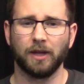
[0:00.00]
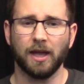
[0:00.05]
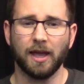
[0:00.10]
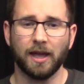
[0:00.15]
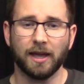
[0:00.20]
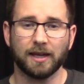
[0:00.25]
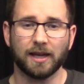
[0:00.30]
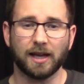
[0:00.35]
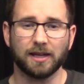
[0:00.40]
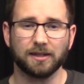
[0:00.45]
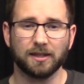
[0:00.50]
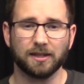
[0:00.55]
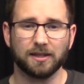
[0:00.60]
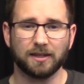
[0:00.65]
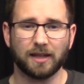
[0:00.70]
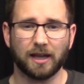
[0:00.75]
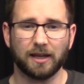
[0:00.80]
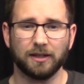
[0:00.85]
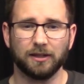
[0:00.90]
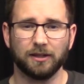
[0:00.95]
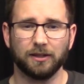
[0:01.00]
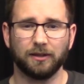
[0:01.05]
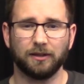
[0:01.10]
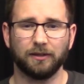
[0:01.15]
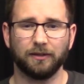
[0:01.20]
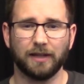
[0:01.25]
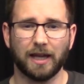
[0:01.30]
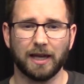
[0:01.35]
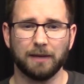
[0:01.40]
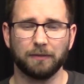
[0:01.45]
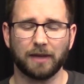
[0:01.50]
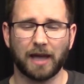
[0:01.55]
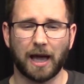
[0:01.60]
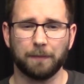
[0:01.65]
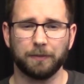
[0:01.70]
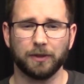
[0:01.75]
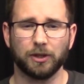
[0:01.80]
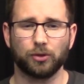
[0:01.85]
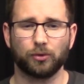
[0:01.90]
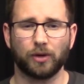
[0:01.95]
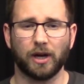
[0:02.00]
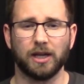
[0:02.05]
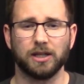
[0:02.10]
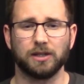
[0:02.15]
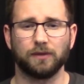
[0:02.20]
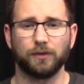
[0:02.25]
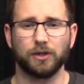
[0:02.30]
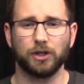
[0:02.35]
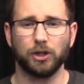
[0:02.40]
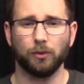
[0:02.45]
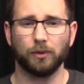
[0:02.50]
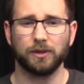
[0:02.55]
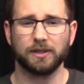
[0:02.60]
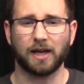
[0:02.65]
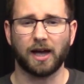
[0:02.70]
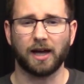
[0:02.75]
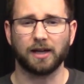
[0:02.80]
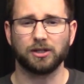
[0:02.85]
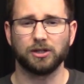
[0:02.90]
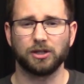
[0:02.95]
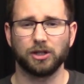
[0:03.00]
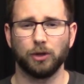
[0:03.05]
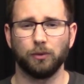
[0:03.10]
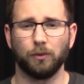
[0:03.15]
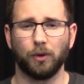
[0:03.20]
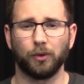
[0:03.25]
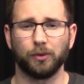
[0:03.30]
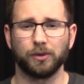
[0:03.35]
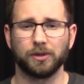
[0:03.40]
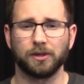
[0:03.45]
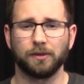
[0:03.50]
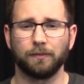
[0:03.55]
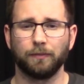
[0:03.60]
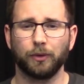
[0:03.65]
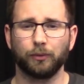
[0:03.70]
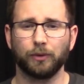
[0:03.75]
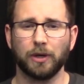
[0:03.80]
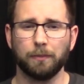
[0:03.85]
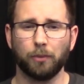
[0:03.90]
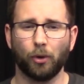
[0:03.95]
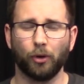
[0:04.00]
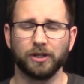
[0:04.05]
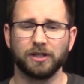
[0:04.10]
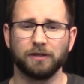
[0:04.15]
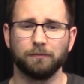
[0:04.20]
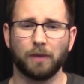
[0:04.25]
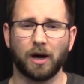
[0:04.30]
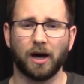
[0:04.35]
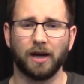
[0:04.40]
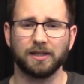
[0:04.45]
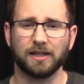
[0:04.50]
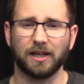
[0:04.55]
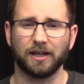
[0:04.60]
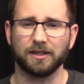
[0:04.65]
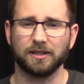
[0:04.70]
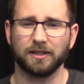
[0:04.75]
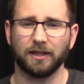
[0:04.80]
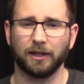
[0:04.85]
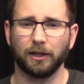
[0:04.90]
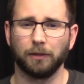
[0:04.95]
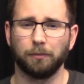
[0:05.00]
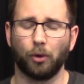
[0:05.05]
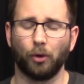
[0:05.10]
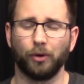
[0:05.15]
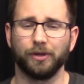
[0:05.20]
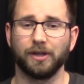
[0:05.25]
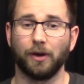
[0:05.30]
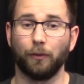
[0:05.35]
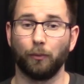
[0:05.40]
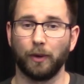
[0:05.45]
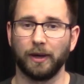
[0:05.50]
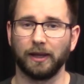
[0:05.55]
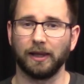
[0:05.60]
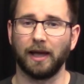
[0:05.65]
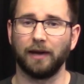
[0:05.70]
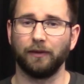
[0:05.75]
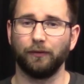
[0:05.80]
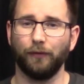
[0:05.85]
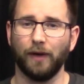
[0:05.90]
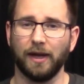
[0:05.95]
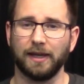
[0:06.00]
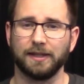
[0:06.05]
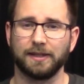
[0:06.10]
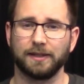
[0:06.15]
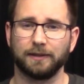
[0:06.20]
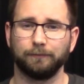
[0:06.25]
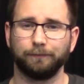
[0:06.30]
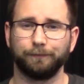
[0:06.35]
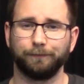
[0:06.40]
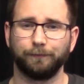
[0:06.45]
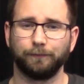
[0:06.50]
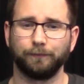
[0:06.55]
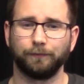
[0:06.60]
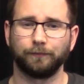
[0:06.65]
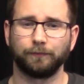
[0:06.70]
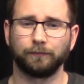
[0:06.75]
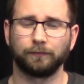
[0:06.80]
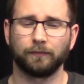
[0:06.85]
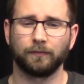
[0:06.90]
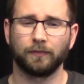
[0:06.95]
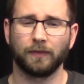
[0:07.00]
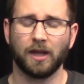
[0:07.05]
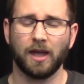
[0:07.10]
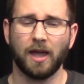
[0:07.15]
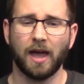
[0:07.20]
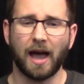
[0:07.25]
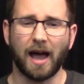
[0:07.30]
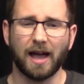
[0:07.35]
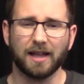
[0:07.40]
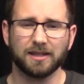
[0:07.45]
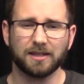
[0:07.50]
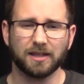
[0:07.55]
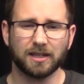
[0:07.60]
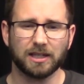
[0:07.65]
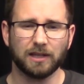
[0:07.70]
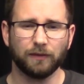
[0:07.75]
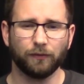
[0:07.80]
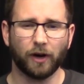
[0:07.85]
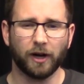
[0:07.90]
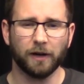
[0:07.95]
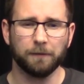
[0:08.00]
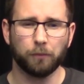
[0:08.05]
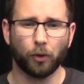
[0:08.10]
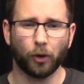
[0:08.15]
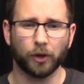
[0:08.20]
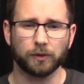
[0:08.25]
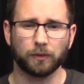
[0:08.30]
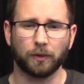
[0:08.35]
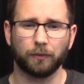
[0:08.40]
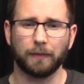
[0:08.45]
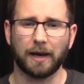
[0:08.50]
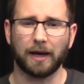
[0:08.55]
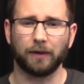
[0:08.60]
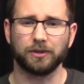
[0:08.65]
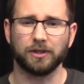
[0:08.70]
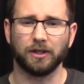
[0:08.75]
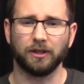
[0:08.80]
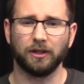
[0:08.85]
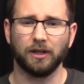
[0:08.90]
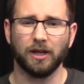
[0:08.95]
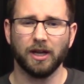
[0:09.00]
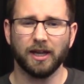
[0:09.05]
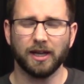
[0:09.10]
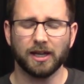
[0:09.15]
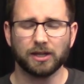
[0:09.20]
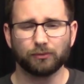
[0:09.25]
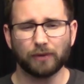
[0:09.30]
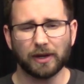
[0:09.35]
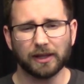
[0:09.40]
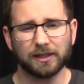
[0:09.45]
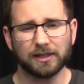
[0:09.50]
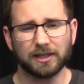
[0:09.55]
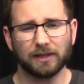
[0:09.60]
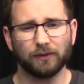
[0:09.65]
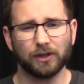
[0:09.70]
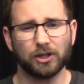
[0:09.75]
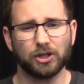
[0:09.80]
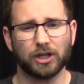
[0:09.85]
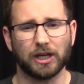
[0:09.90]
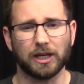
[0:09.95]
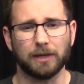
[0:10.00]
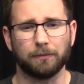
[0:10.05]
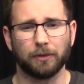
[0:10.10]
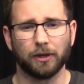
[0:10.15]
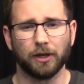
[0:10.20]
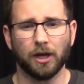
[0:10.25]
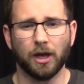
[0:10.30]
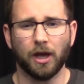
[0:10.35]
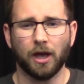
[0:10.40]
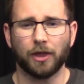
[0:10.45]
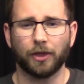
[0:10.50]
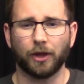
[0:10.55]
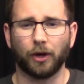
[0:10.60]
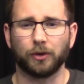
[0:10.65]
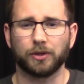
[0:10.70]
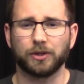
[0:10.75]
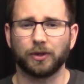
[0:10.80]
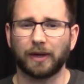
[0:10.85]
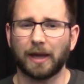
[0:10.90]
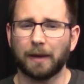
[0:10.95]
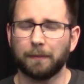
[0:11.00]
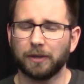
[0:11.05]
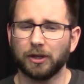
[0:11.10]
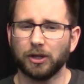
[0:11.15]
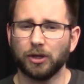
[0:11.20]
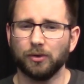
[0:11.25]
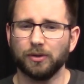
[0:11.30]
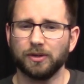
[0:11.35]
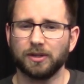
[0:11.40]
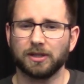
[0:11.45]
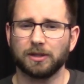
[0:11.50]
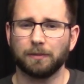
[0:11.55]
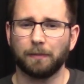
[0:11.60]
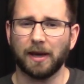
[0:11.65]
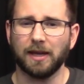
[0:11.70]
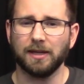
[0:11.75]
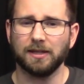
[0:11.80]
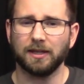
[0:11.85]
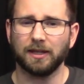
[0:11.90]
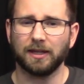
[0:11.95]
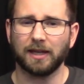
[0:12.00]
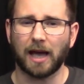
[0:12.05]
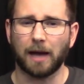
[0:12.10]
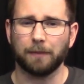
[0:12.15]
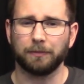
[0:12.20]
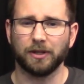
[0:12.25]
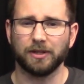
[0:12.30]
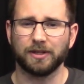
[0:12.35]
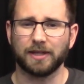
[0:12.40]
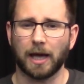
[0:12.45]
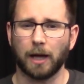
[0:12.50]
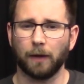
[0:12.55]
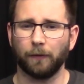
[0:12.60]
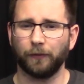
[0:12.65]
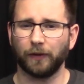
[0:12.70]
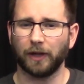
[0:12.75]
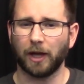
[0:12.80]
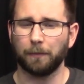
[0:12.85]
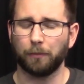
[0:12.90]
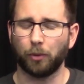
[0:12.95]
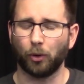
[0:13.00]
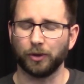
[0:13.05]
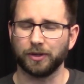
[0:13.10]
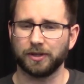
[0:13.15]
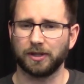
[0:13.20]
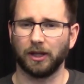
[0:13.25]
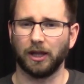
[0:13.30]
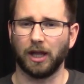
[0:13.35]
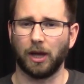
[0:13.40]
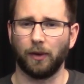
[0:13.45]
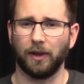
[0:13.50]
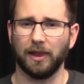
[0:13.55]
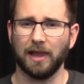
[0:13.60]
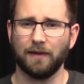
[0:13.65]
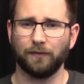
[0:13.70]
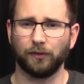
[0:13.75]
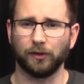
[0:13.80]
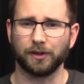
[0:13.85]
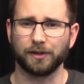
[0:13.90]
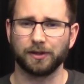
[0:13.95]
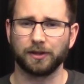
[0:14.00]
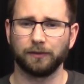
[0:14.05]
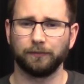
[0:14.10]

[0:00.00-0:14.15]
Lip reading: He has the standard named captain traits of 2 attacks and 2 wounds, 3 points of might and a single point of will and fate. At 65 points when mounted, he is relatively cheap though, so can be used as a basic captain to help fill out points at lower levels.